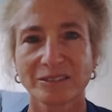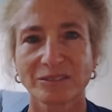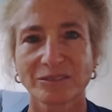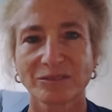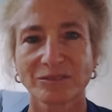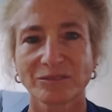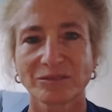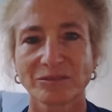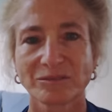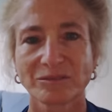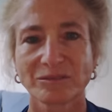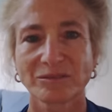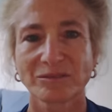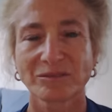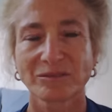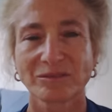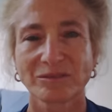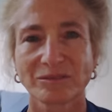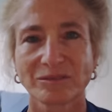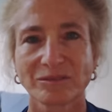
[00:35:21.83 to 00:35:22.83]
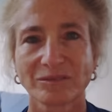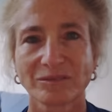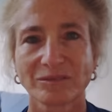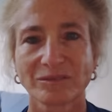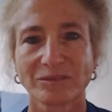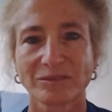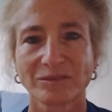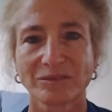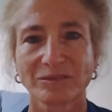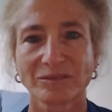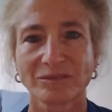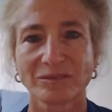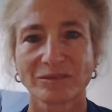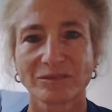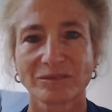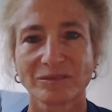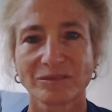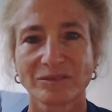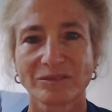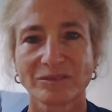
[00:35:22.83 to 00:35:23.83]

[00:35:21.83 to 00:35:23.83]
Nothing is said.